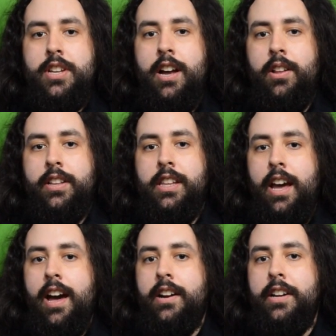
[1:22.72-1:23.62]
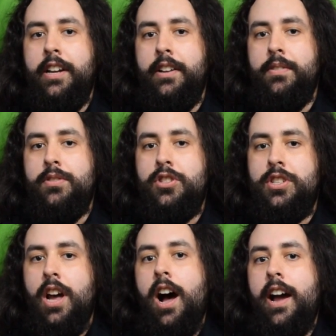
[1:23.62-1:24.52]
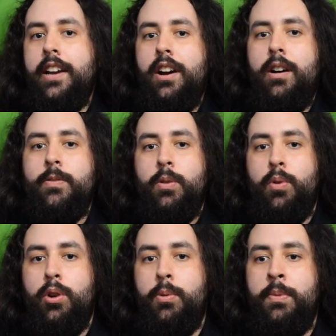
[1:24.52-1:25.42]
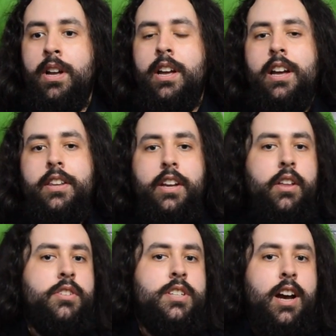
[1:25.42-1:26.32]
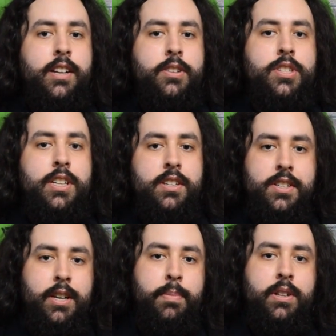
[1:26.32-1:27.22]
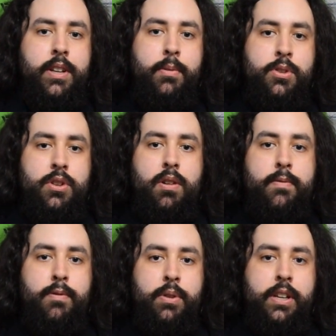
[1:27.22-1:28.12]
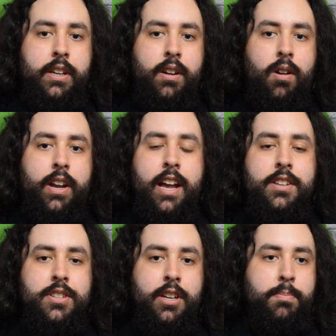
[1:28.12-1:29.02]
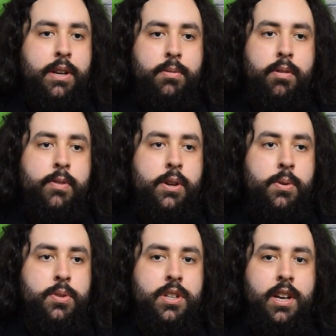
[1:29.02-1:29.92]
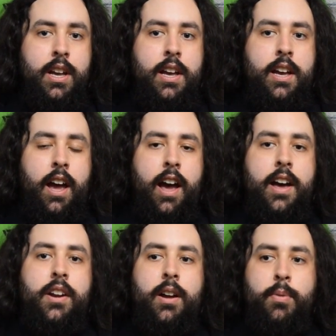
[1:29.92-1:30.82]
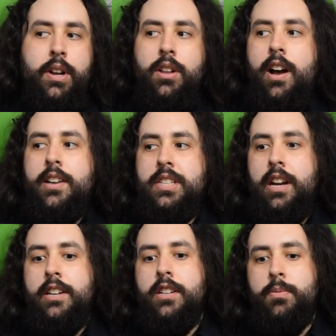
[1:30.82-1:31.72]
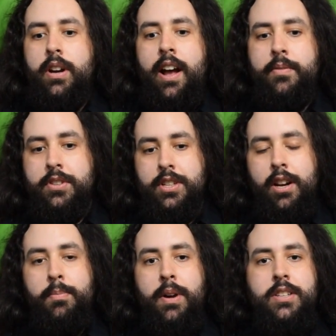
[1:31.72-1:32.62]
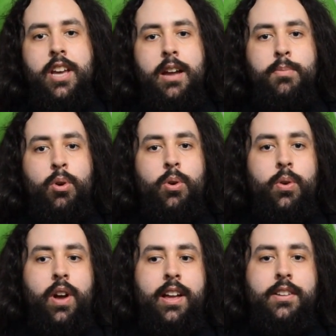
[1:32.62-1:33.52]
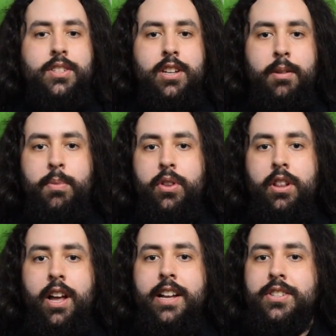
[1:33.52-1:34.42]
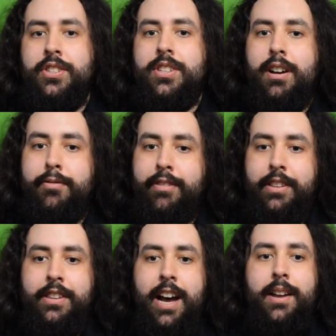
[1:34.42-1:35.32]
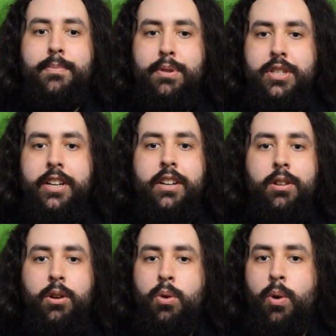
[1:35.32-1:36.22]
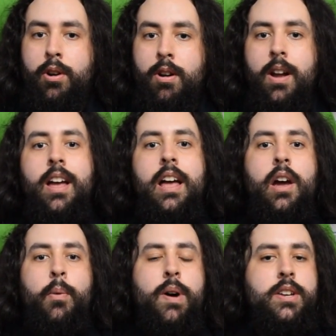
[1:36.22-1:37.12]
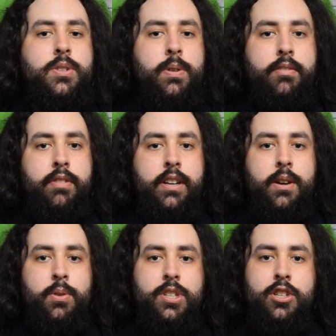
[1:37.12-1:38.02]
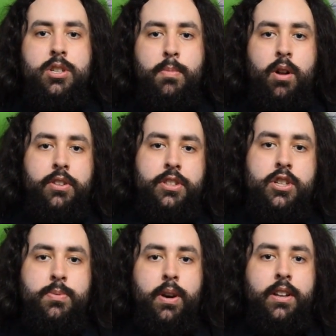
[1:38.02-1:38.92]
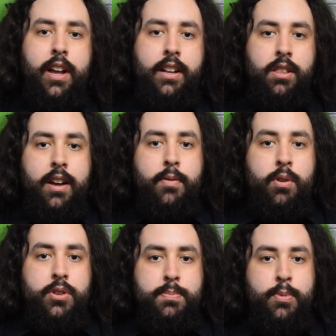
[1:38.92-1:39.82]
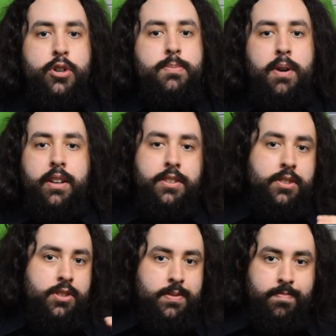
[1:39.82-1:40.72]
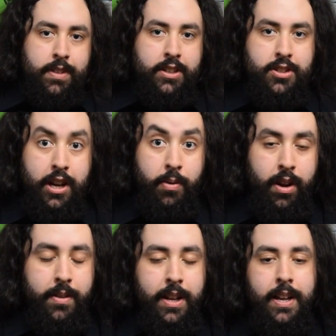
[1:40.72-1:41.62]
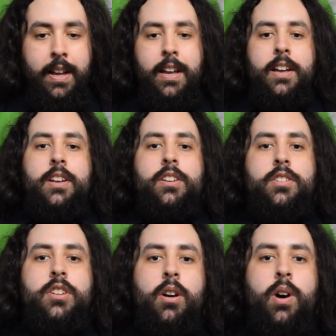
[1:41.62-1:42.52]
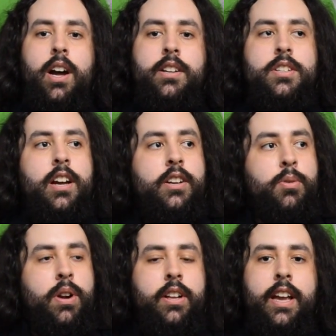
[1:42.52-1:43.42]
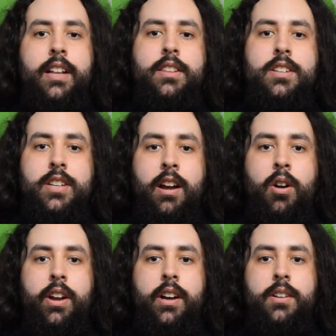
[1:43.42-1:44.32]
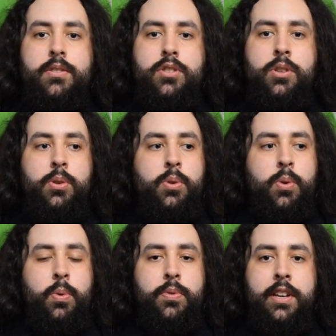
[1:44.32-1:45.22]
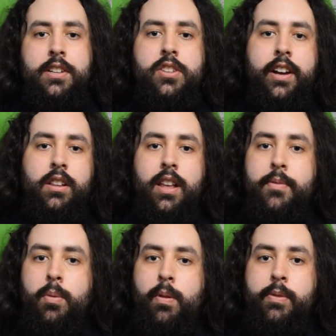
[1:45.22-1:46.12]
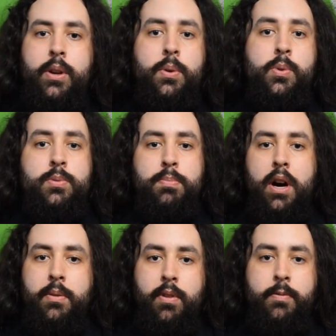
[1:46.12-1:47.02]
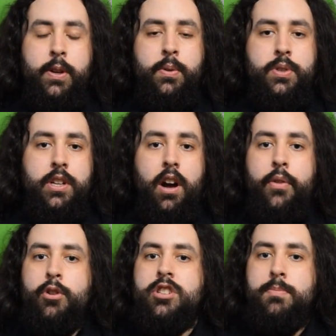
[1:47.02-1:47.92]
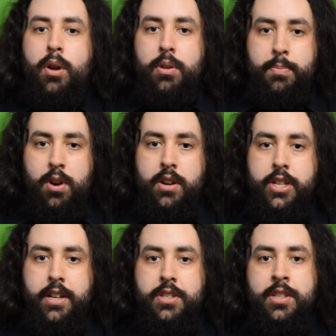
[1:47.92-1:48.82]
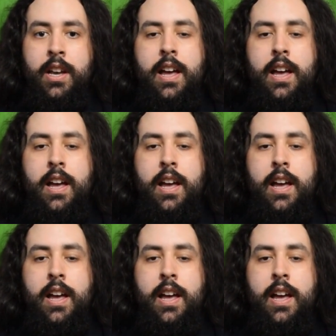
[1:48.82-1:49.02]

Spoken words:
kind of like the editing side of the room. The other side you see is typically reserved for the arcade stick big reviews, and I realized that I didn't want to have to set up my table and set up all the lights and stuff in that particular corner when doing videos as small as this one, like levers, push buttons, etc. So I decided to relegate this area to things like lever reviews, button reviews, and other smaller projects,